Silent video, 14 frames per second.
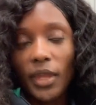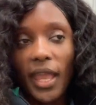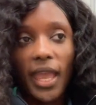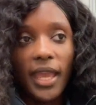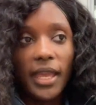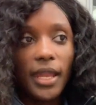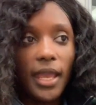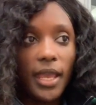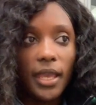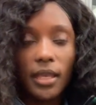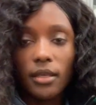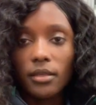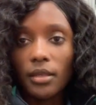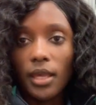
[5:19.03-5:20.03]

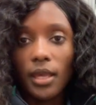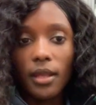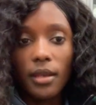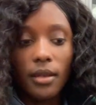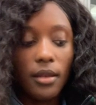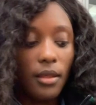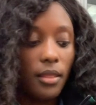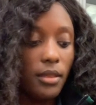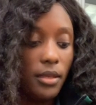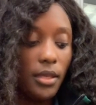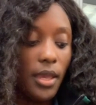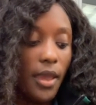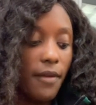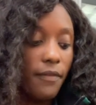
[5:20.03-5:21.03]
8A and
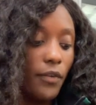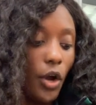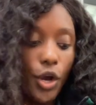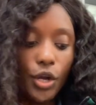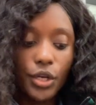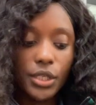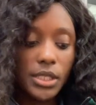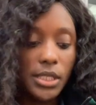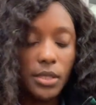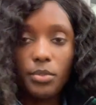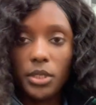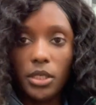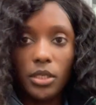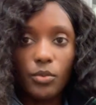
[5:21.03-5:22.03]
the
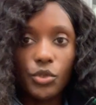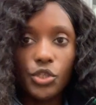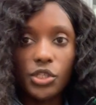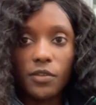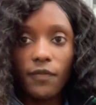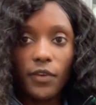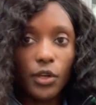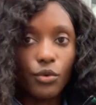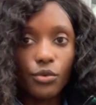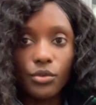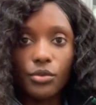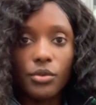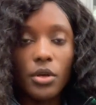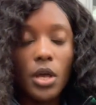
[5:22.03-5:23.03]
FRCP, which is the
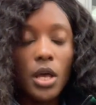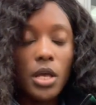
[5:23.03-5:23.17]
Federal